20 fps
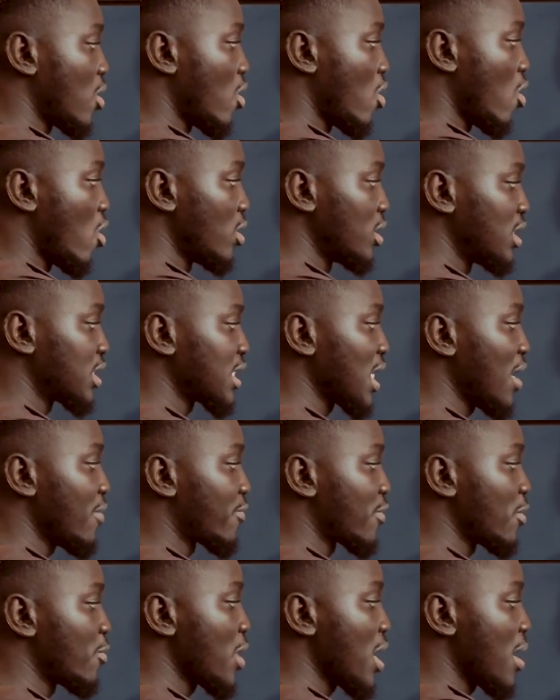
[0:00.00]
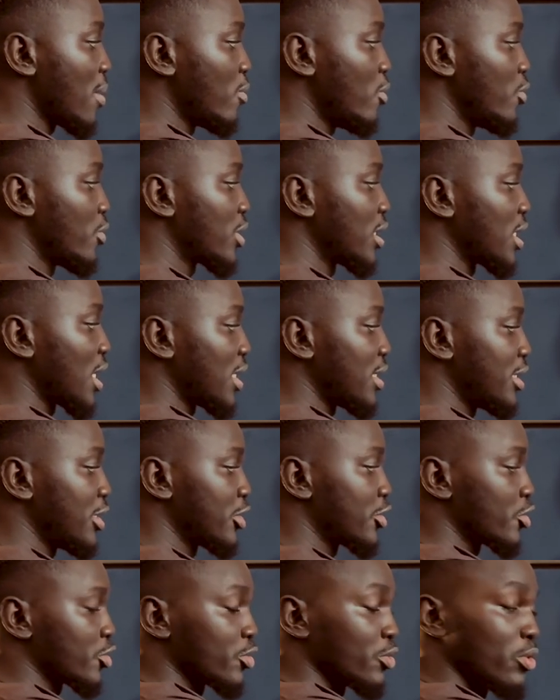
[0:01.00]
On the time frame where I'm looking at
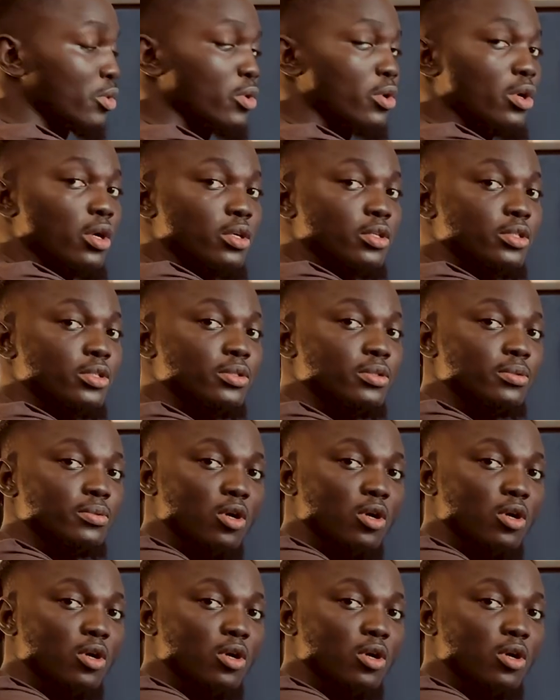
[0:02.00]
this so-called